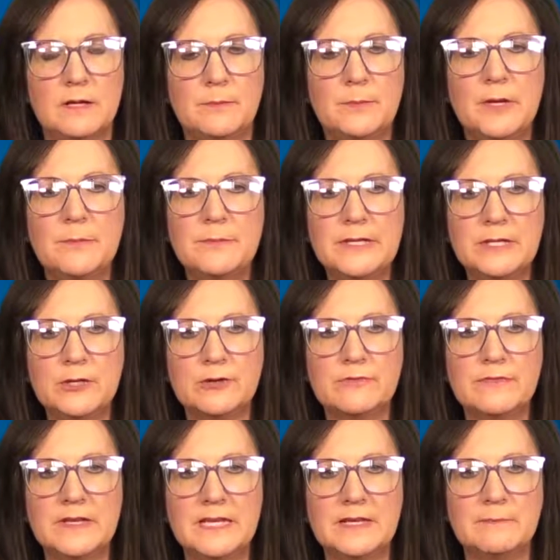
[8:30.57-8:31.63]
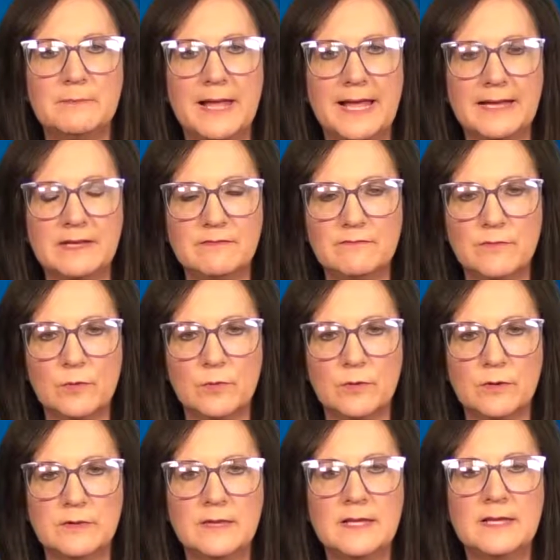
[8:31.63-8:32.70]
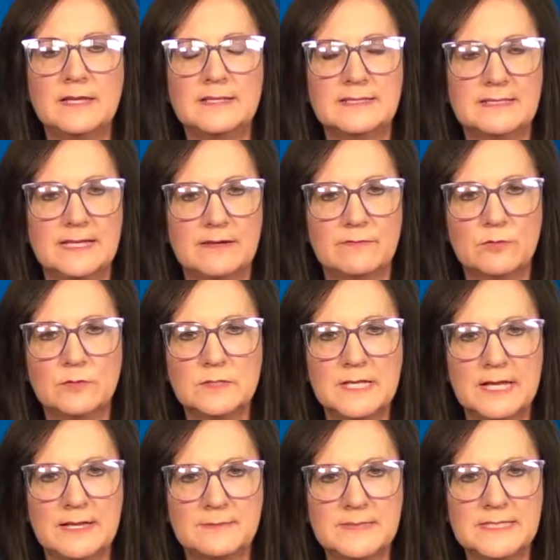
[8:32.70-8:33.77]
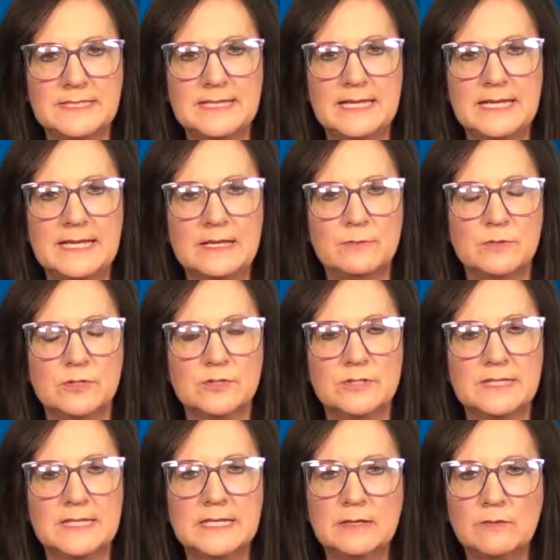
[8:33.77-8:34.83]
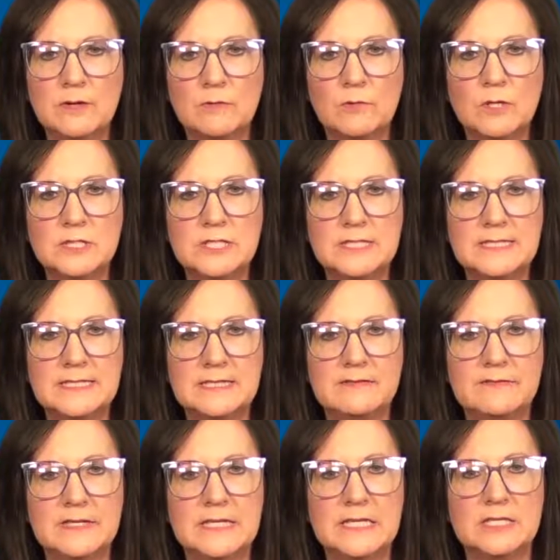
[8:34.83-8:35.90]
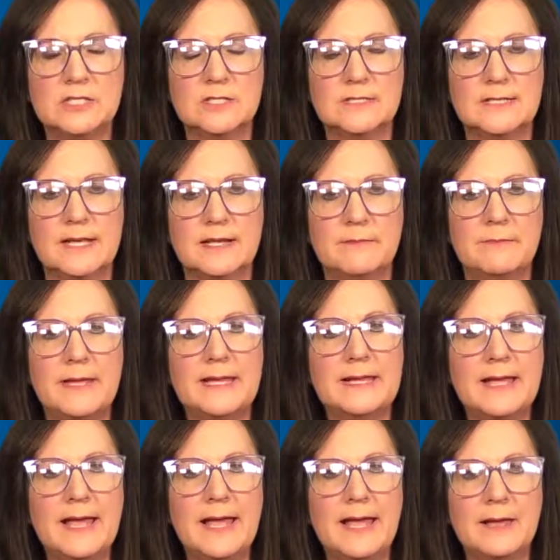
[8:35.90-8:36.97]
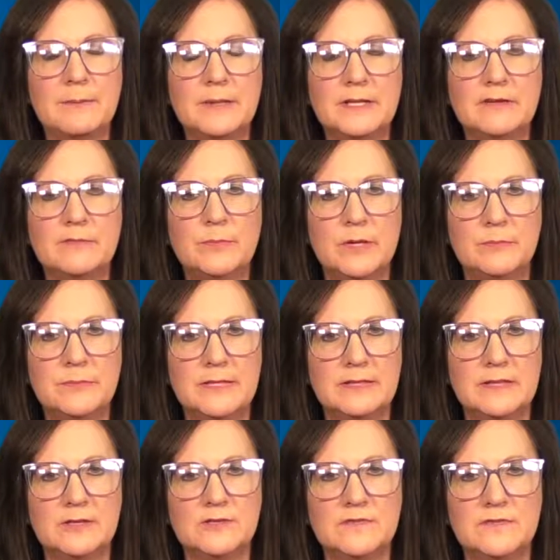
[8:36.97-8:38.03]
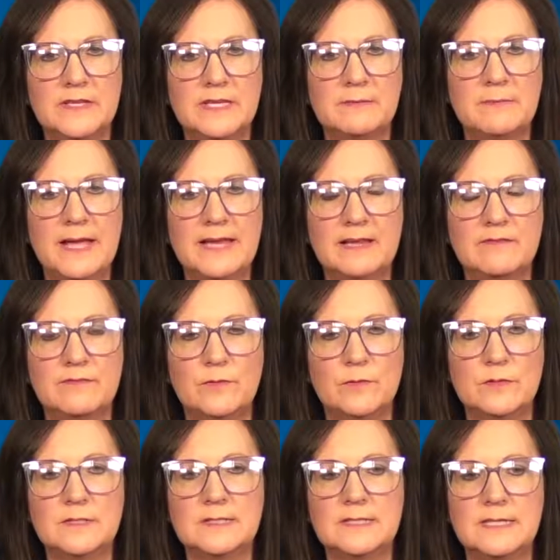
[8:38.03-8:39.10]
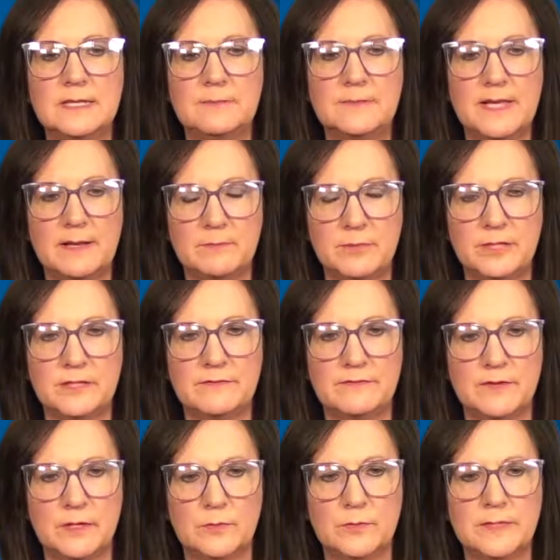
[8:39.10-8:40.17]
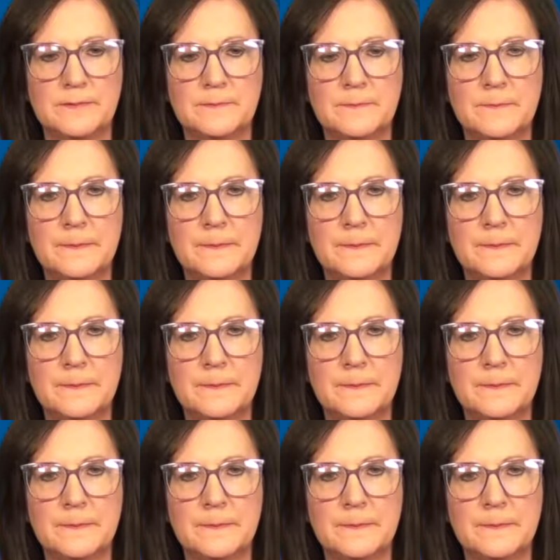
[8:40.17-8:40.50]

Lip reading: pumping your feet back and forth several times a day. When you're sitting around watching TV, just kind of make a habit of pumping those feet back and forth to keep that blood flowing.